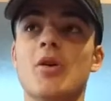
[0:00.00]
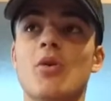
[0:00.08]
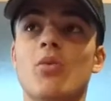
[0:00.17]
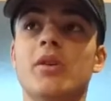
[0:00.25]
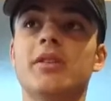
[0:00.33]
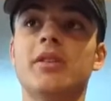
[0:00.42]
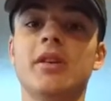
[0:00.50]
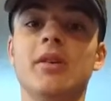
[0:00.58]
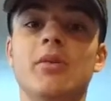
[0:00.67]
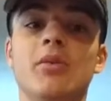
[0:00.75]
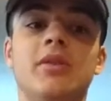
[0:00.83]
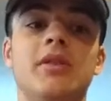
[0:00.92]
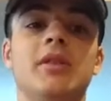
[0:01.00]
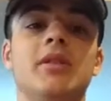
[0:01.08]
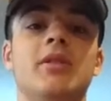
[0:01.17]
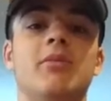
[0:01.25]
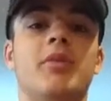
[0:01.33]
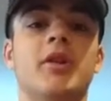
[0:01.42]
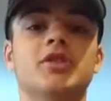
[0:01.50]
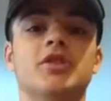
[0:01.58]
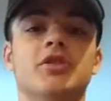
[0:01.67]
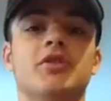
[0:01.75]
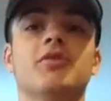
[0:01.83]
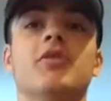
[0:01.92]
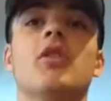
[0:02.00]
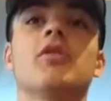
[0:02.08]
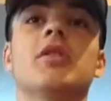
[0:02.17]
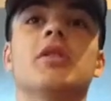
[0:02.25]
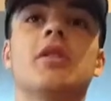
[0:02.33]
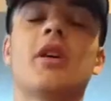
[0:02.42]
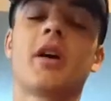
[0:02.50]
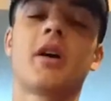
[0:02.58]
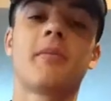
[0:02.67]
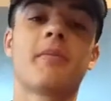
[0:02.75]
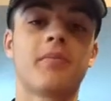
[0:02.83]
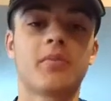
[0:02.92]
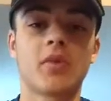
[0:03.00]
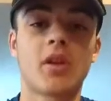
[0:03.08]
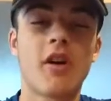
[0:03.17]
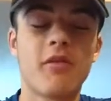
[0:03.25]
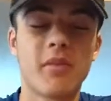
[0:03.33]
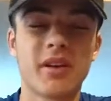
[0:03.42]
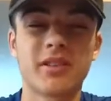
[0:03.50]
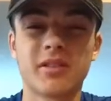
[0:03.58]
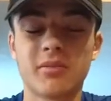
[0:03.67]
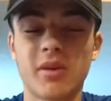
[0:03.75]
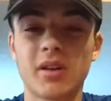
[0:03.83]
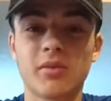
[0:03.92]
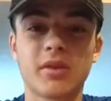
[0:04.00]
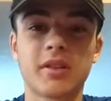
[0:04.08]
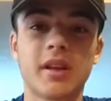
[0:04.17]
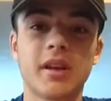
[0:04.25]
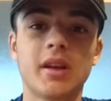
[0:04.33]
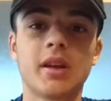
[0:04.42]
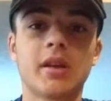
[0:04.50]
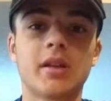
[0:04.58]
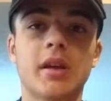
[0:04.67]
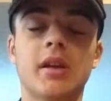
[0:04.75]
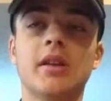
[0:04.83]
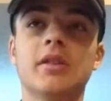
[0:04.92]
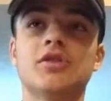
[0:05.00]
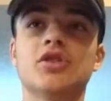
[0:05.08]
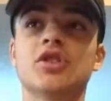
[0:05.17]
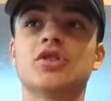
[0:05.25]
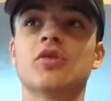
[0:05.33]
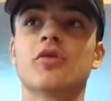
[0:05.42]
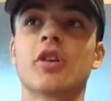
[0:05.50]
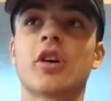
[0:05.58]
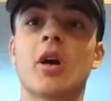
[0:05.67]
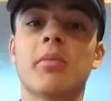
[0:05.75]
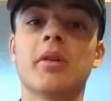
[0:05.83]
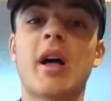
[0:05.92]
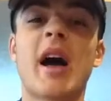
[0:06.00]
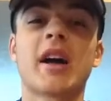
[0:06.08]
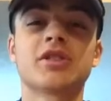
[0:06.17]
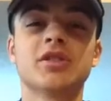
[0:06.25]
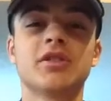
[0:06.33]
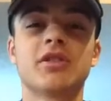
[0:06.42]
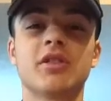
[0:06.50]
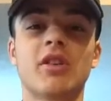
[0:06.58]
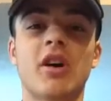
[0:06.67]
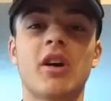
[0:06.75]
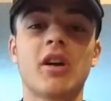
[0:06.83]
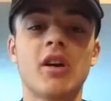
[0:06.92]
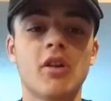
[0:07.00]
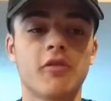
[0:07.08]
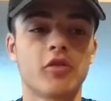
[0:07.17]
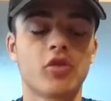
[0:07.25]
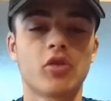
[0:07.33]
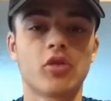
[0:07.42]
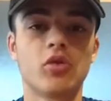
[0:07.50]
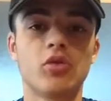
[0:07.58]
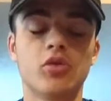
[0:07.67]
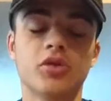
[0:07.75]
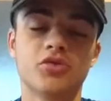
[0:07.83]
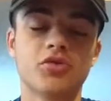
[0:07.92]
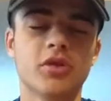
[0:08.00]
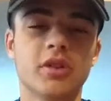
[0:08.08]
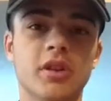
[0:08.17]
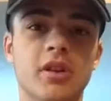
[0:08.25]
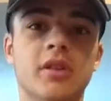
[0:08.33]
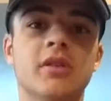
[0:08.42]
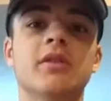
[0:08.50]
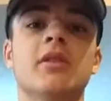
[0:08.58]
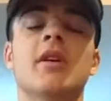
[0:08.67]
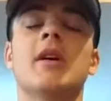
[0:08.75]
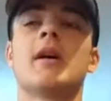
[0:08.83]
We see the prejudice involved in Of Mice and Men with Lenny, that he's judged over a couple actions and not for who he truly is.